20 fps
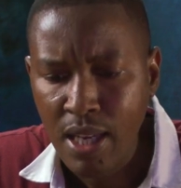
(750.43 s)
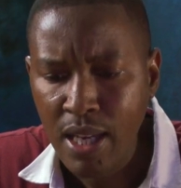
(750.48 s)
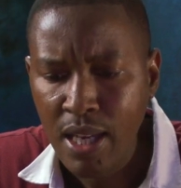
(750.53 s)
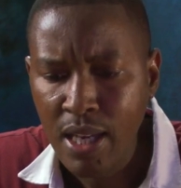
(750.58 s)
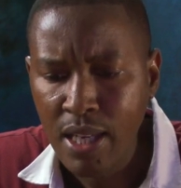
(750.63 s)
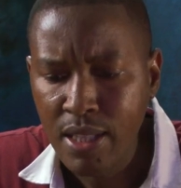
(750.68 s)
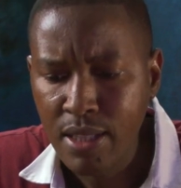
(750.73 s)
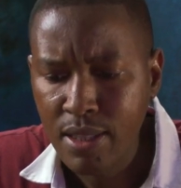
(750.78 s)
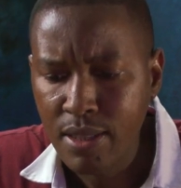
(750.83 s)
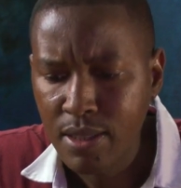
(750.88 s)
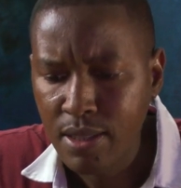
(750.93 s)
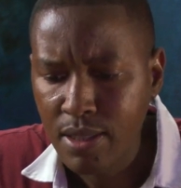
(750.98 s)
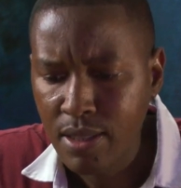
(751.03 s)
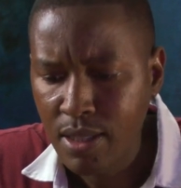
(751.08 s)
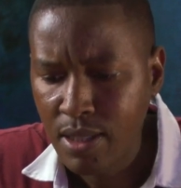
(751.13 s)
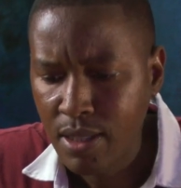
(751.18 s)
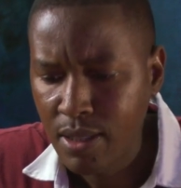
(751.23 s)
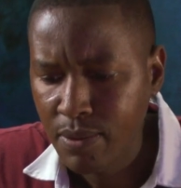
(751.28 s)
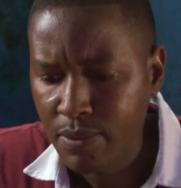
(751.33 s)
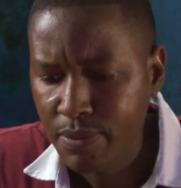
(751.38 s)

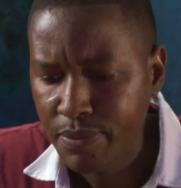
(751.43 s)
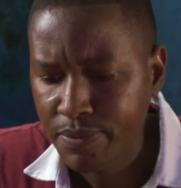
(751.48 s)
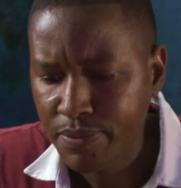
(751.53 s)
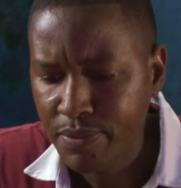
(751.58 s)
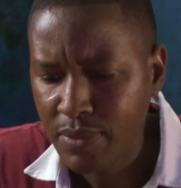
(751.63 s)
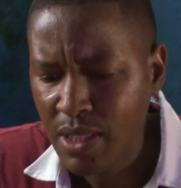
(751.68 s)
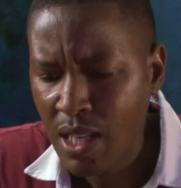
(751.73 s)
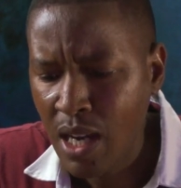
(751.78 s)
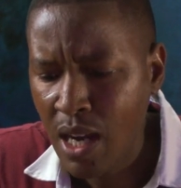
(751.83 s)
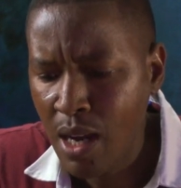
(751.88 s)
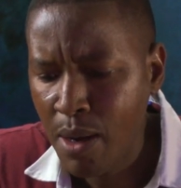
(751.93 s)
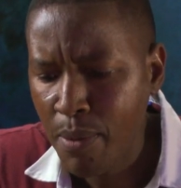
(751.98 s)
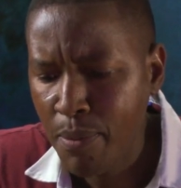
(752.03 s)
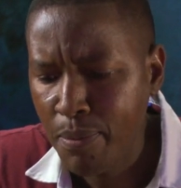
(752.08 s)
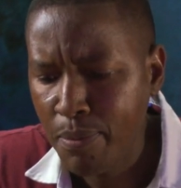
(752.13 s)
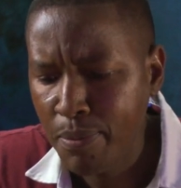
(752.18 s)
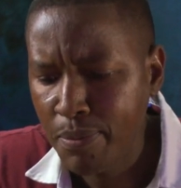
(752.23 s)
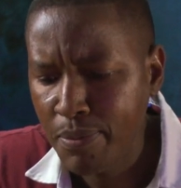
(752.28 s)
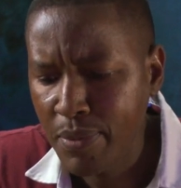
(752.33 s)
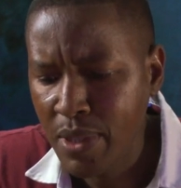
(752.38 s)
And
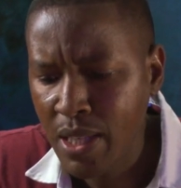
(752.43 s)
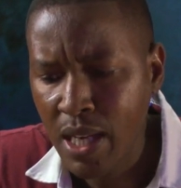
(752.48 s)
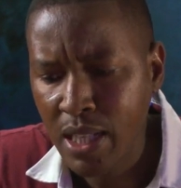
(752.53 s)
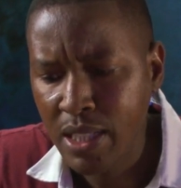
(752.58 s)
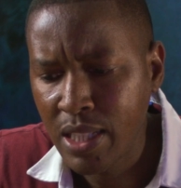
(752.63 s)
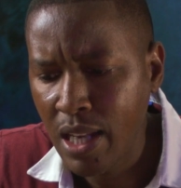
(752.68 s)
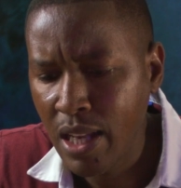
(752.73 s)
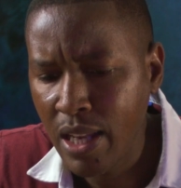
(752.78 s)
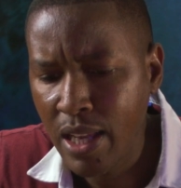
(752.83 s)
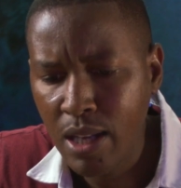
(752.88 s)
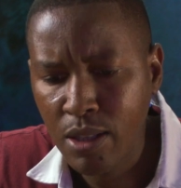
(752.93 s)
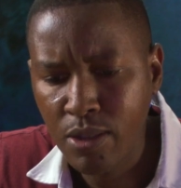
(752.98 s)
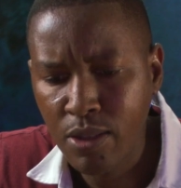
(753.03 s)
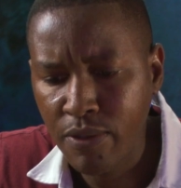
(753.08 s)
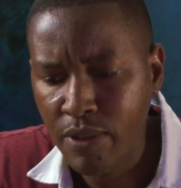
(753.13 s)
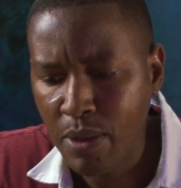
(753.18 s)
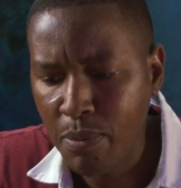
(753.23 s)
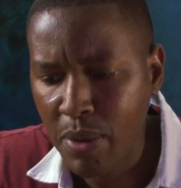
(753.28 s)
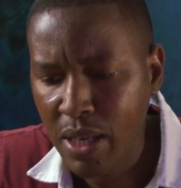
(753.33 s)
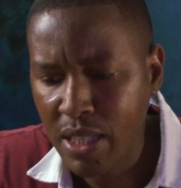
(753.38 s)
yeah, the layout
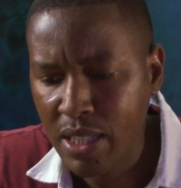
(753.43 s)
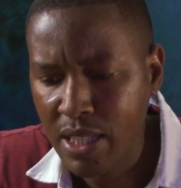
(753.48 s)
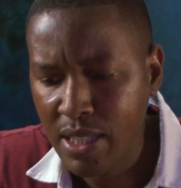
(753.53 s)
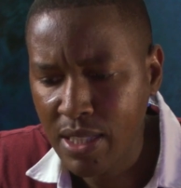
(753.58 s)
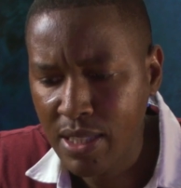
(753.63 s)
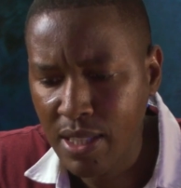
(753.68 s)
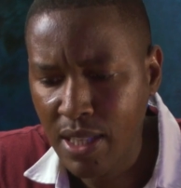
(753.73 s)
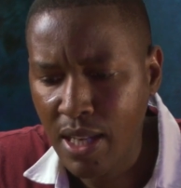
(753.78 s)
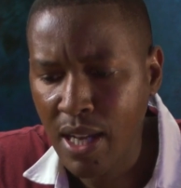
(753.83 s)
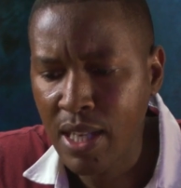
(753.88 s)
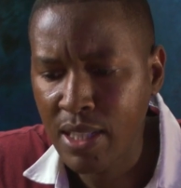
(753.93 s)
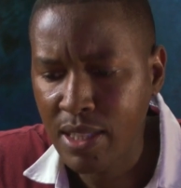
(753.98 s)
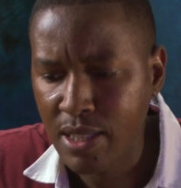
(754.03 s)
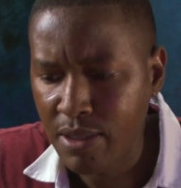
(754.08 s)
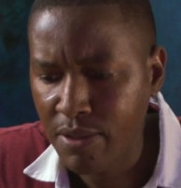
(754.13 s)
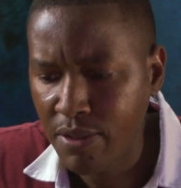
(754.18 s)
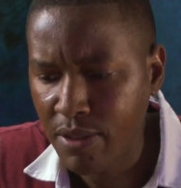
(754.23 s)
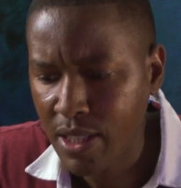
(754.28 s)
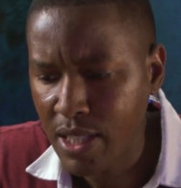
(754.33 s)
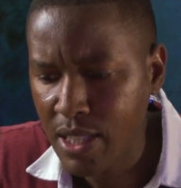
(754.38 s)
of the buttons are
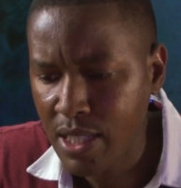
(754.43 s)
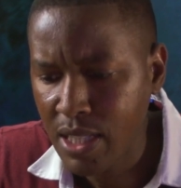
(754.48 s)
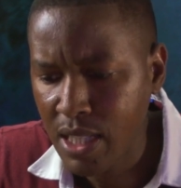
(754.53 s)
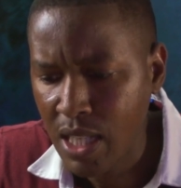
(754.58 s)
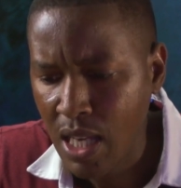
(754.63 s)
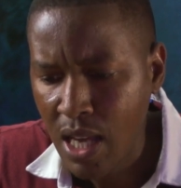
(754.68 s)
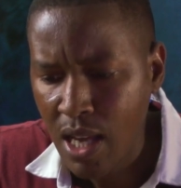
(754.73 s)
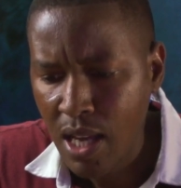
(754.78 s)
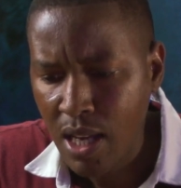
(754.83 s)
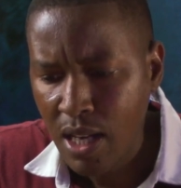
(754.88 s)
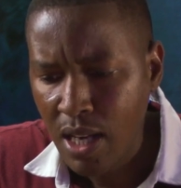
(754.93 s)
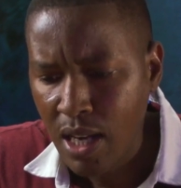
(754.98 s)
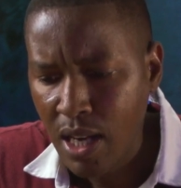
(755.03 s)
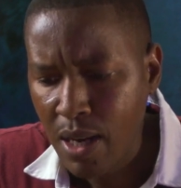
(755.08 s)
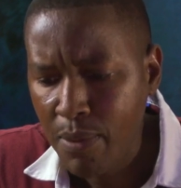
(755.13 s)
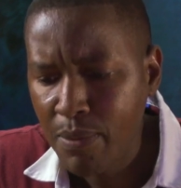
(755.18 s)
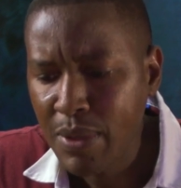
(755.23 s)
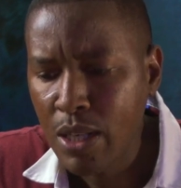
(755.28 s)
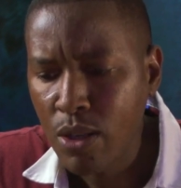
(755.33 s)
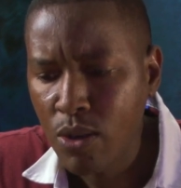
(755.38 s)
different.
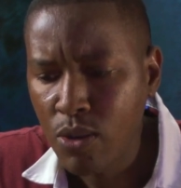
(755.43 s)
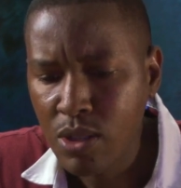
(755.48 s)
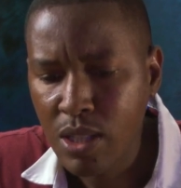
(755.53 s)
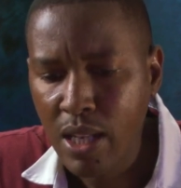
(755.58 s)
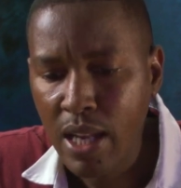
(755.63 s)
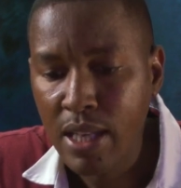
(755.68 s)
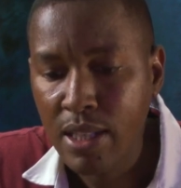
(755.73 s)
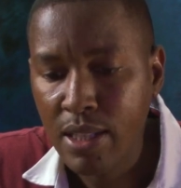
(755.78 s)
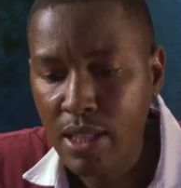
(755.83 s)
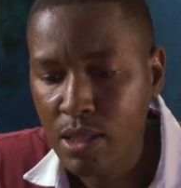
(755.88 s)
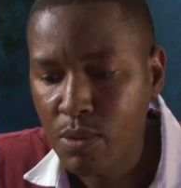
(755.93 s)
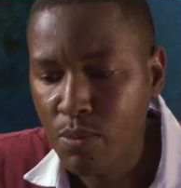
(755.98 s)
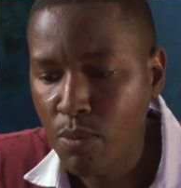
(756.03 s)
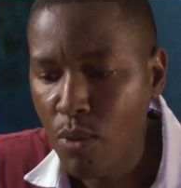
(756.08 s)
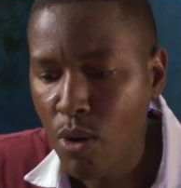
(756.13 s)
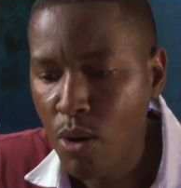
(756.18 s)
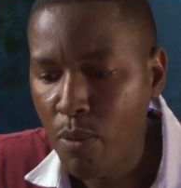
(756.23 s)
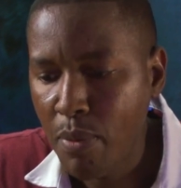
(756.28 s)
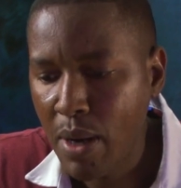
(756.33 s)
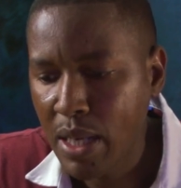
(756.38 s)
It looks like there's
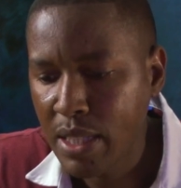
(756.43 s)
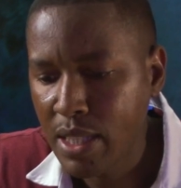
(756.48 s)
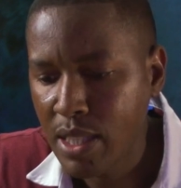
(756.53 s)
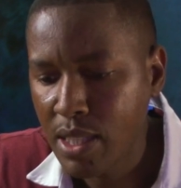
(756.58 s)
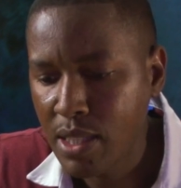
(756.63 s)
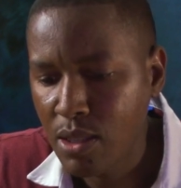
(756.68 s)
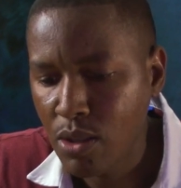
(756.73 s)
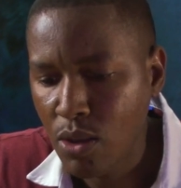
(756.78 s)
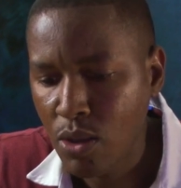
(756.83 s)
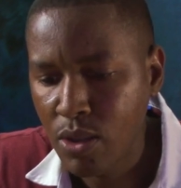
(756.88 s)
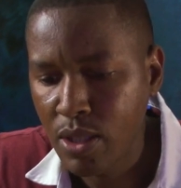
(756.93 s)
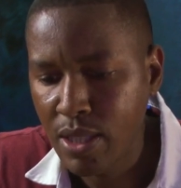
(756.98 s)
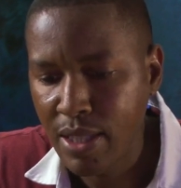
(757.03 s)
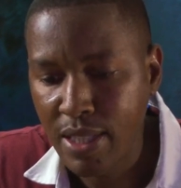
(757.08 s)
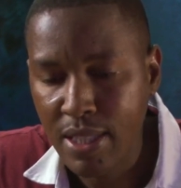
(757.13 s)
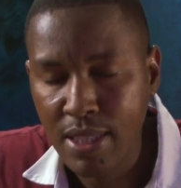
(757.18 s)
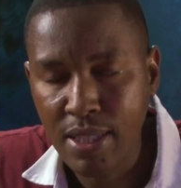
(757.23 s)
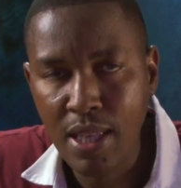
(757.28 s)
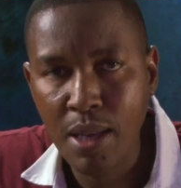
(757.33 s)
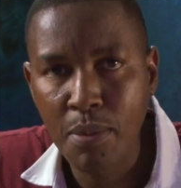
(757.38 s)
more buttons
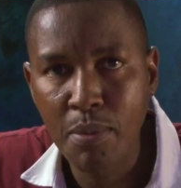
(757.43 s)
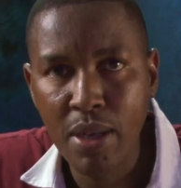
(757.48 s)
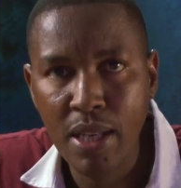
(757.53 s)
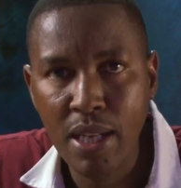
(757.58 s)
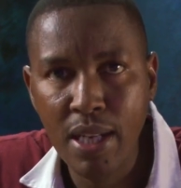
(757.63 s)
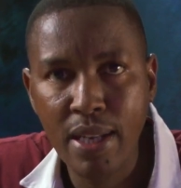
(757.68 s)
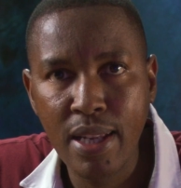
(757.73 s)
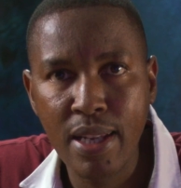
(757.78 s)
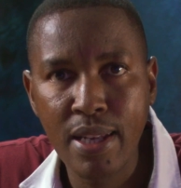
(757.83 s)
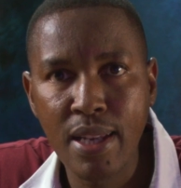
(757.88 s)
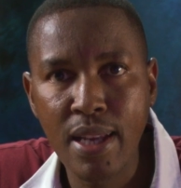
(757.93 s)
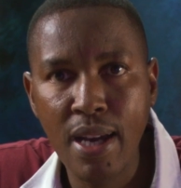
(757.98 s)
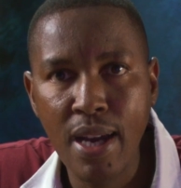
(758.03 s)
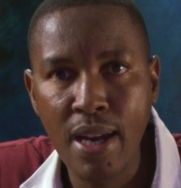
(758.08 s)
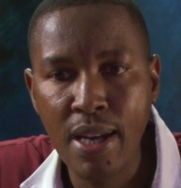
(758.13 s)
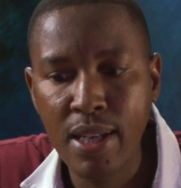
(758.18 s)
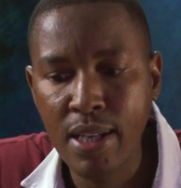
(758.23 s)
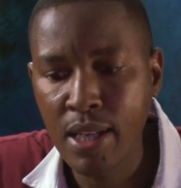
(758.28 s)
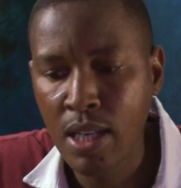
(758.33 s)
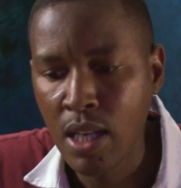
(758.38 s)
on this camera than the
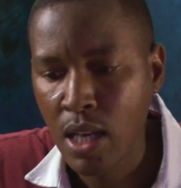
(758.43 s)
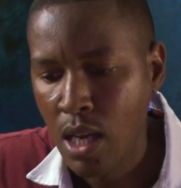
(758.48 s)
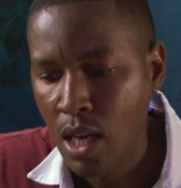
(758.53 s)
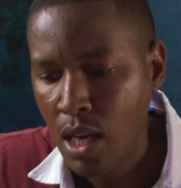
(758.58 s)
R.